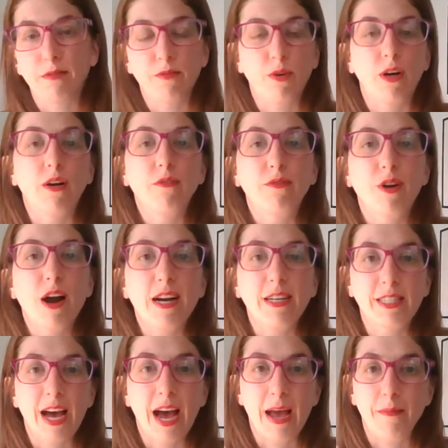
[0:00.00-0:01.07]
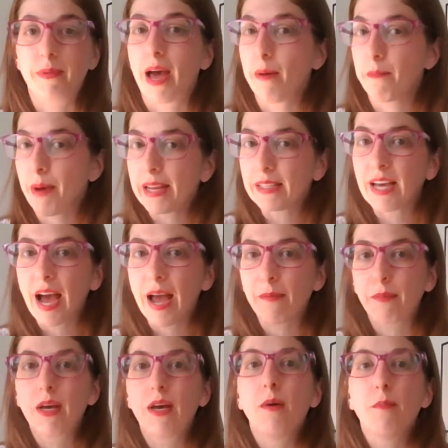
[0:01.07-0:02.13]
for our time, not my
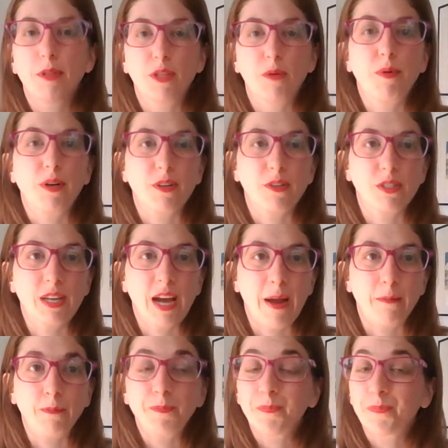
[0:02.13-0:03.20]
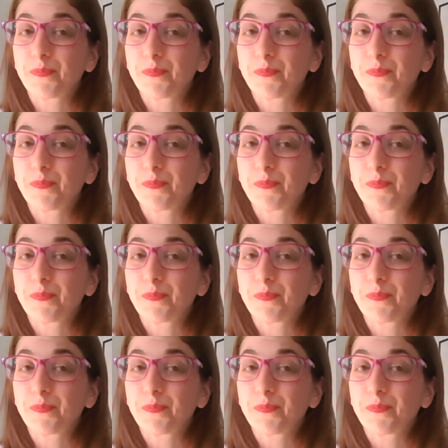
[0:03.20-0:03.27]
time, but the booker's time.